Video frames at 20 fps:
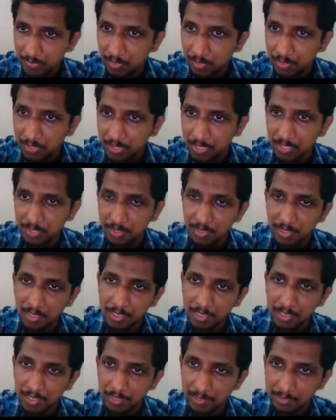Okay,
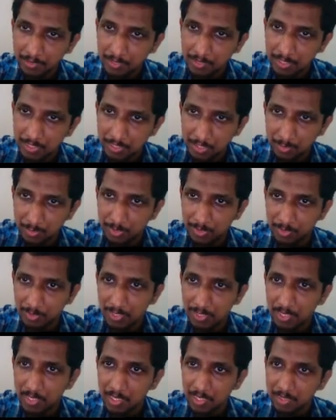and the distance
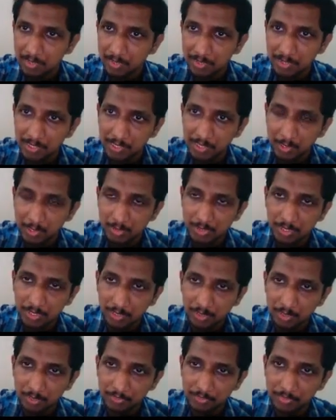between the center to
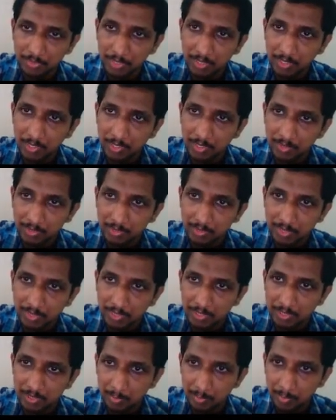center of,
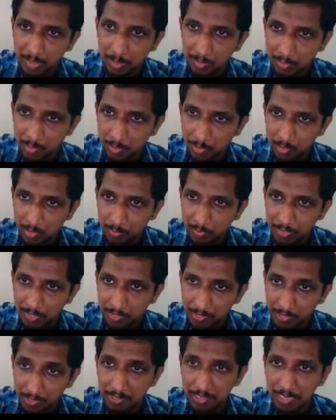say, sometimes you will be
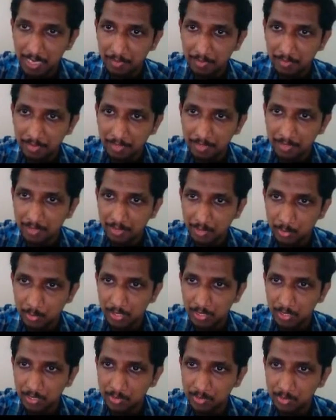again having 2
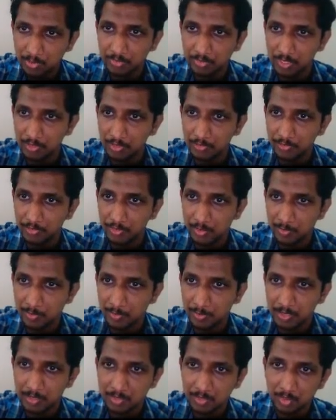layers of
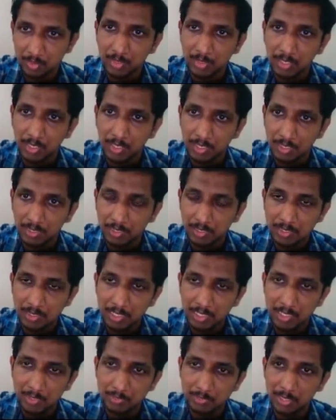reinforcement. So in this
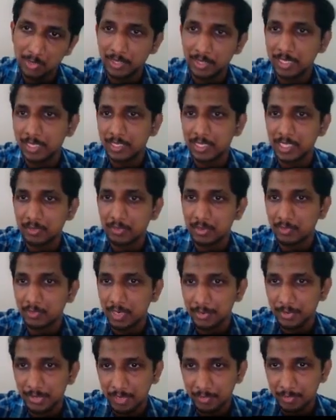case, when you take D1,
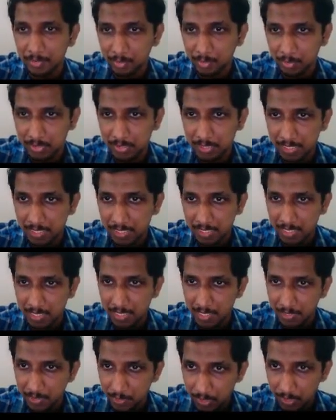what we have to do is that
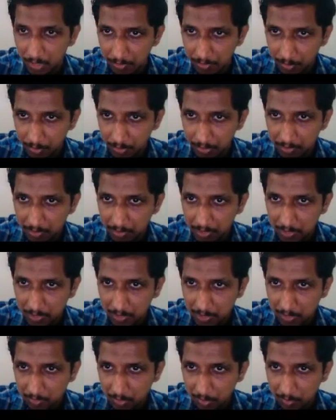you have to take the
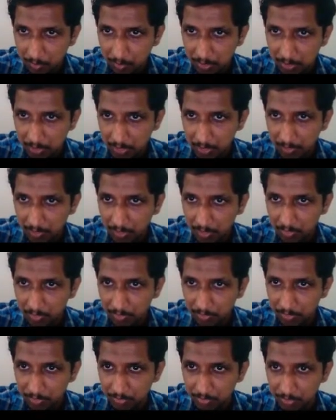distance from the center
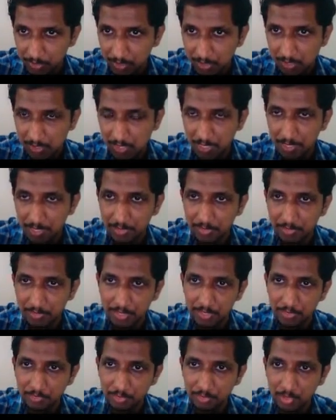of this layer of
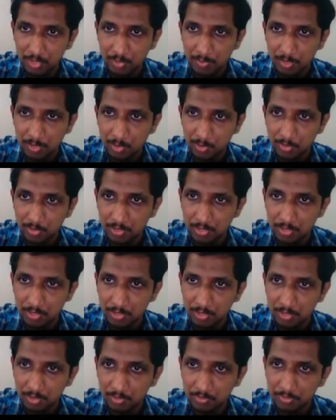reinforcement to the
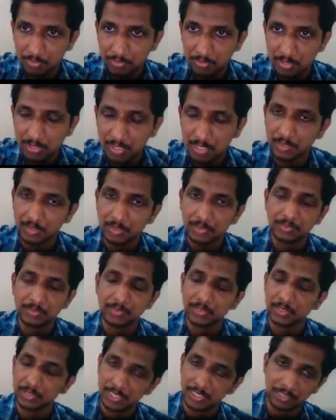center of this layer of
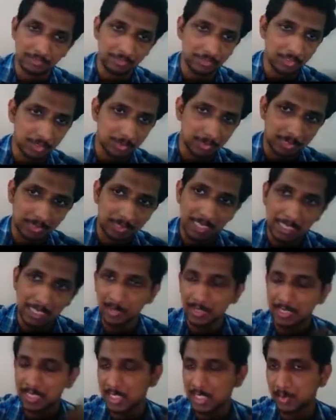reinforcement. That
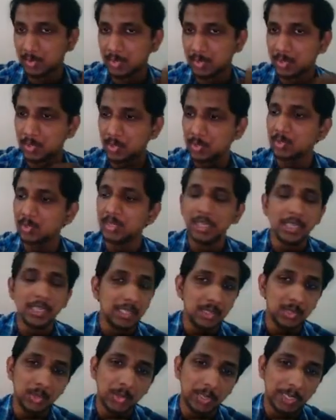will correspond to
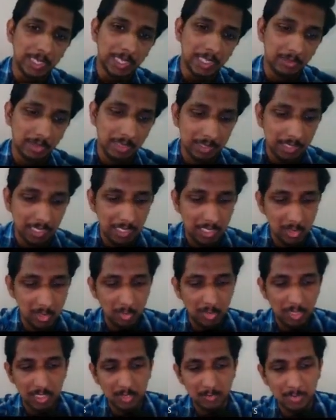your D1. That is
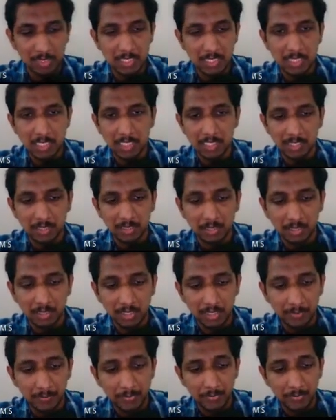what is mentioned in the code.